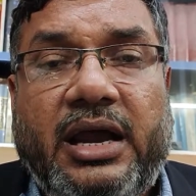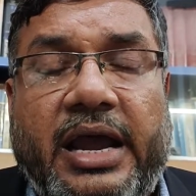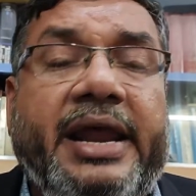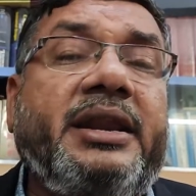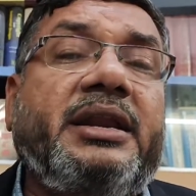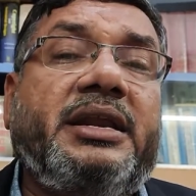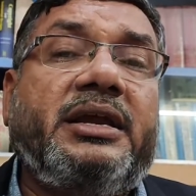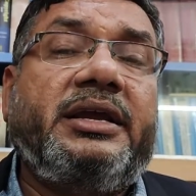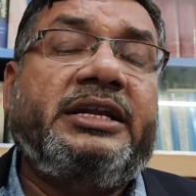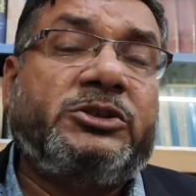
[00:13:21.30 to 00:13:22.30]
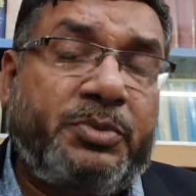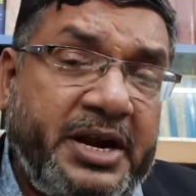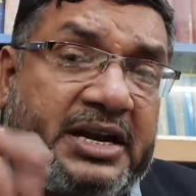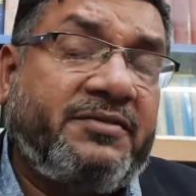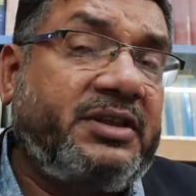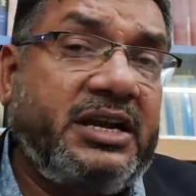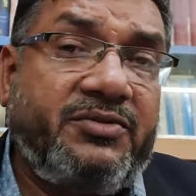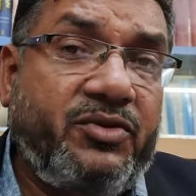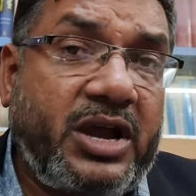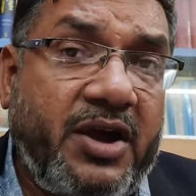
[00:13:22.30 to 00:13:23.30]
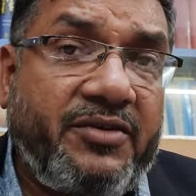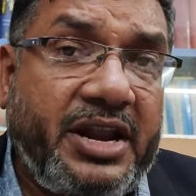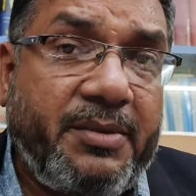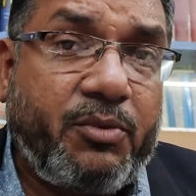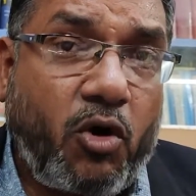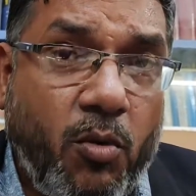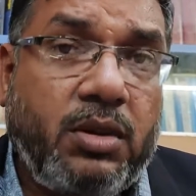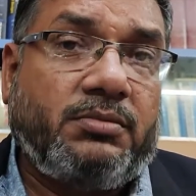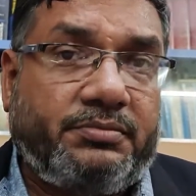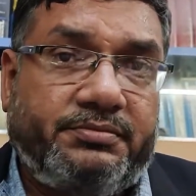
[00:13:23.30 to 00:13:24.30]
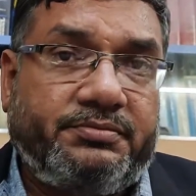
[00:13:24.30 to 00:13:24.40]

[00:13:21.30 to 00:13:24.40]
And in spite of that, if you have any problem,